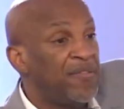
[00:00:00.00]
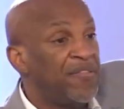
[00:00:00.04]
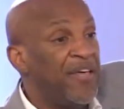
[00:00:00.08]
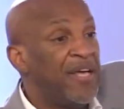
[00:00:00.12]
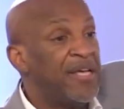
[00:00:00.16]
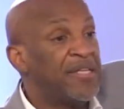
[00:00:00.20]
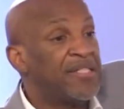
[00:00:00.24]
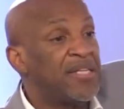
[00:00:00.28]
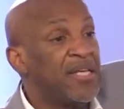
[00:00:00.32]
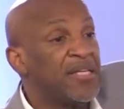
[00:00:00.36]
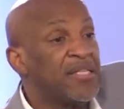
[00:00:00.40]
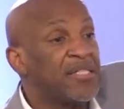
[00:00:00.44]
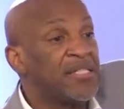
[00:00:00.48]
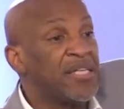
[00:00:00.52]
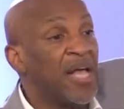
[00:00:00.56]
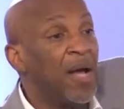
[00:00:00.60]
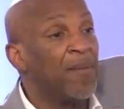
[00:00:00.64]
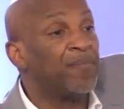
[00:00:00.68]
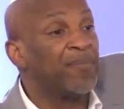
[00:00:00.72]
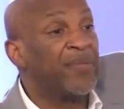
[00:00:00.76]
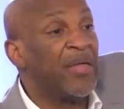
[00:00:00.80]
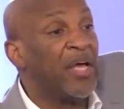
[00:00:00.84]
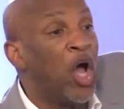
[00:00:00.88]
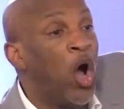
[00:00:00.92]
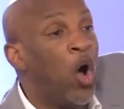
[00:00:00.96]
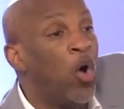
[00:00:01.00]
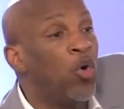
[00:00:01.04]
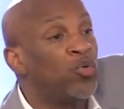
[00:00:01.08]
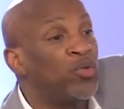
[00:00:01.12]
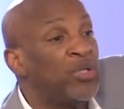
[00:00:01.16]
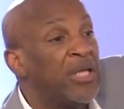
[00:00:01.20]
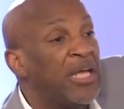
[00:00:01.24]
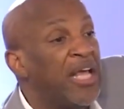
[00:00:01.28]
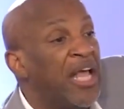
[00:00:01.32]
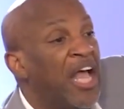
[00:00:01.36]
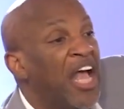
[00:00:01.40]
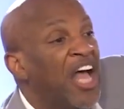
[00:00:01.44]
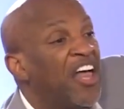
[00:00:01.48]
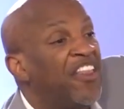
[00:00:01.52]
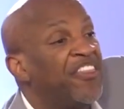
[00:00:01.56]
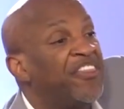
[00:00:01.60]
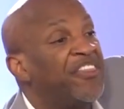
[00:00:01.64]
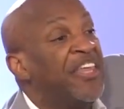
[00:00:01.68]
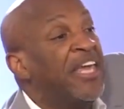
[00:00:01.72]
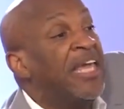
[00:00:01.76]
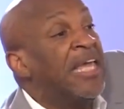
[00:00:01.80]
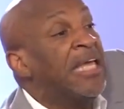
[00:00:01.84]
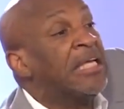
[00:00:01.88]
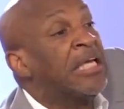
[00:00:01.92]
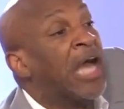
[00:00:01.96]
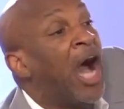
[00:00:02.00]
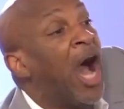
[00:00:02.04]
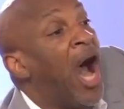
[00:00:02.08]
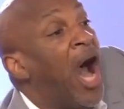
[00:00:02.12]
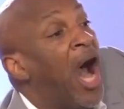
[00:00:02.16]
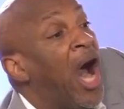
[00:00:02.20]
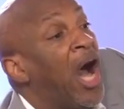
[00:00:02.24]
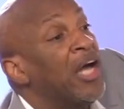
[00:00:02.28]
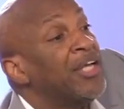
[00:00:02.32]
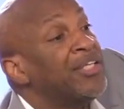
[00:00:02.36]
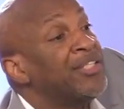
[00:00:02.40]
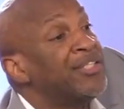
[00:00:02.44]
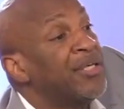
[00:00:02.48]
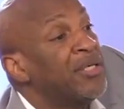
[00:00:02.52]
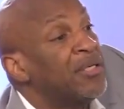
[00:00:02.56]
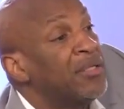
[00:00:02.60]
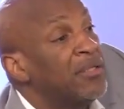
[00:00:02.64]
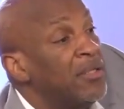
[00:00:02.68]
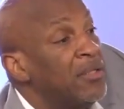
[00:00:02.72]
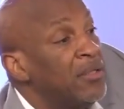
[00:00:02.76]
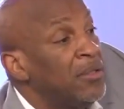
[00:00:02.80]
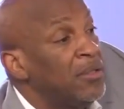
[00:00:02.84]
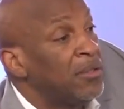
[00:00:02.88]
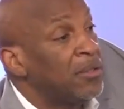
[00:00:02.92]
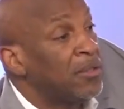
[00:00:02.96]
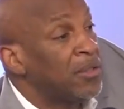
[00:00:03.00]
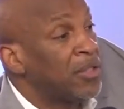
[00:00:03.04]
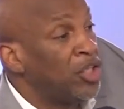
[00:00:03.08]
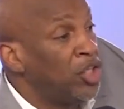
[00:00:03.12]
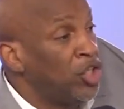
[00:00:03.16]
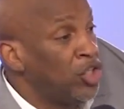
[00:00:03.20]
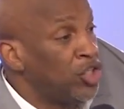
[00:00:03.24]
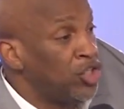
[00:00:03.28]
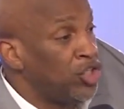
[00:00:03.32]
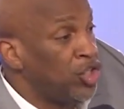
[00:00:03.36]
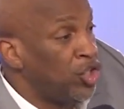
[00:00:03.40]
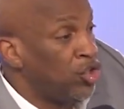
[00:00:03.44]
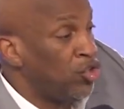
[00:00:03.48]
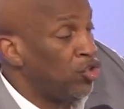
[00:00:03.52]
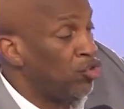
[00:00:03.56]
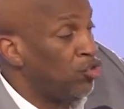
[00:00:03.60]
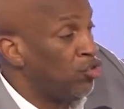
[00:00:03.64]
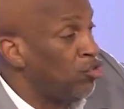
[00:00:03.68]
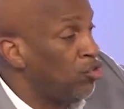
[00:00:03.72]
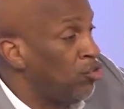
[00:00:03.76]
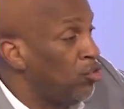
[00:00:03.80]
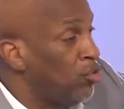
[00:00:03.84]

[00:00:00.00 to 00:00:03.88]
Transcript: This is something only the God could do.